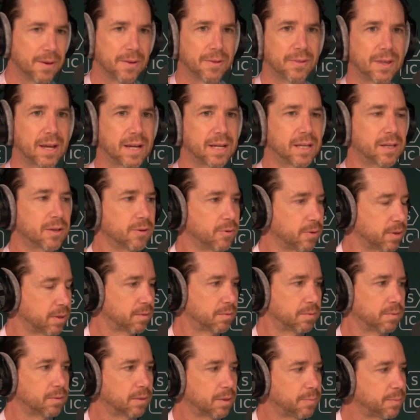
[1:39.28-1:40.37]
Thank you, and
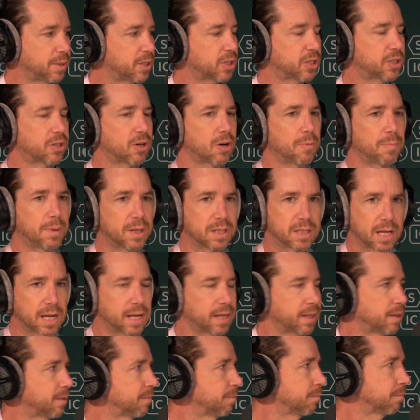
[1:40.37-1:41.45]
let me just start by
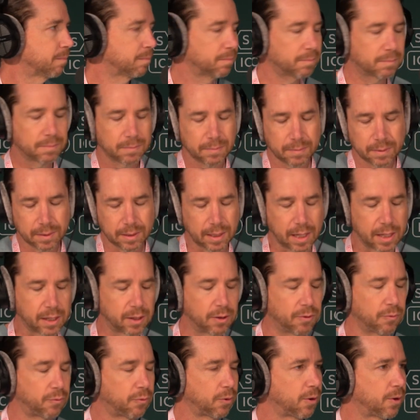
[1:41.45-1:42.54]
saying thank
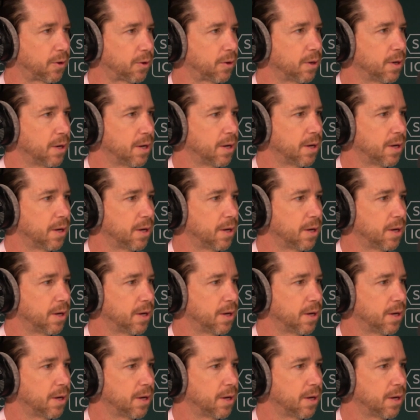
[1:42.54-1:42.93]
you for